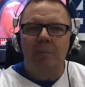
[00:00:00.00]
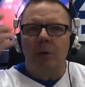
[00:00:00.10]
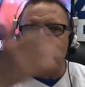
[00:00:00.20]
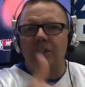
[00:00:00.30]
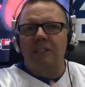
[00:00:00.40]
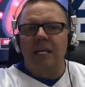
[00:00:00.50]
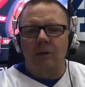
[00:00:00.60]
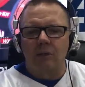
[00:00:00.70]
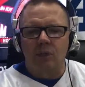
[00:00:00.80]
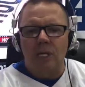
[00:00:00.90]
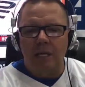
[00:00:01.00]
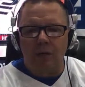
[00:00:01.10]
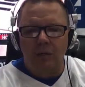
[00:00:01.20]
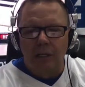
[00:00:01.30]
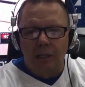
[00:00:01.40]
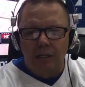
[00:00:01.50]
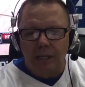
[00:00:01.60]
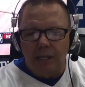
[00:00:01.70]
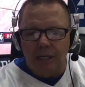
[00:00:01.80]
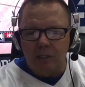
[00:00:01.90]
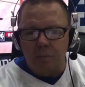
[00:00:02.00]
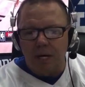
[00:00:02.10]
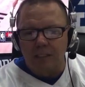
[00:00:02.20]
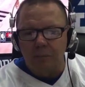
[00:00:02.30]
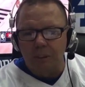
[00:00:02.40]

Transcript: I posted that on the channel that he's possibly